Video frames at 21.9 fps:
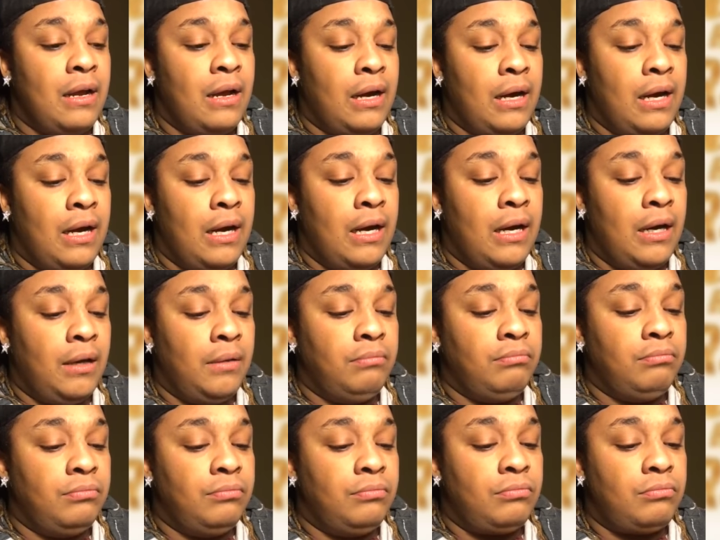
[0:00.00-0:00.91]

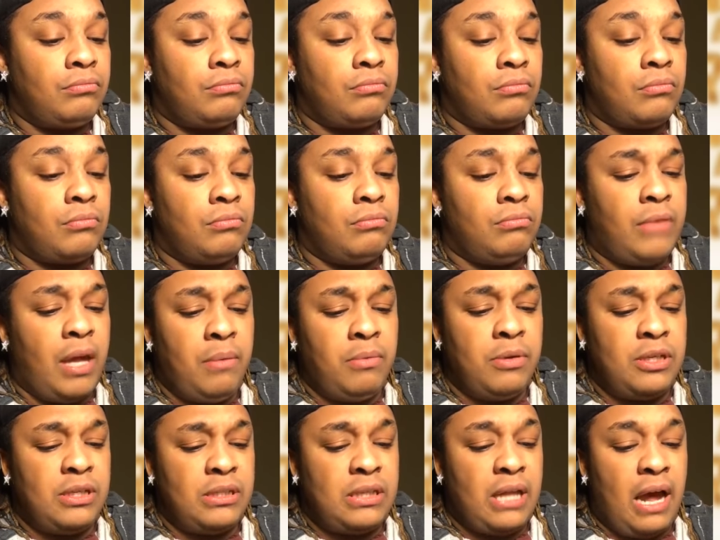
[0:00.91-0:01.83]
um, they were
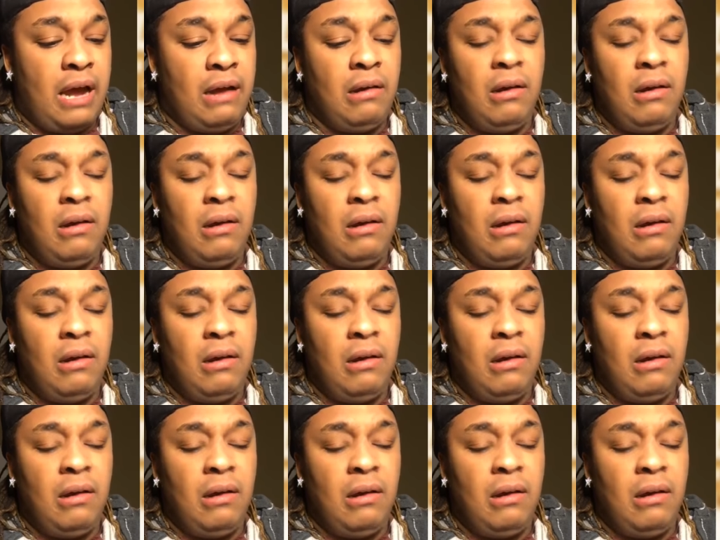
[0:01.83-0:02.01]
just like,